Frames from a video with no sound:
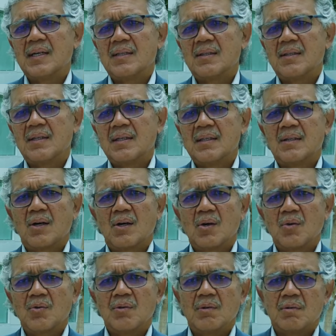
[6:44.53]
in, in the
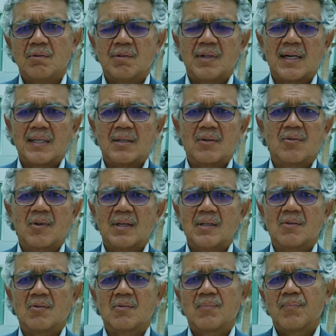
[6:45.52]
whole United
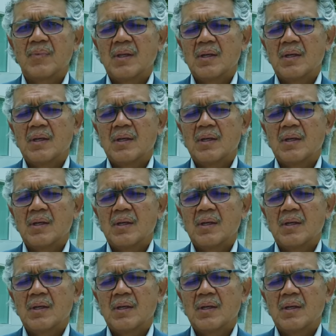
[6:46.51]
States.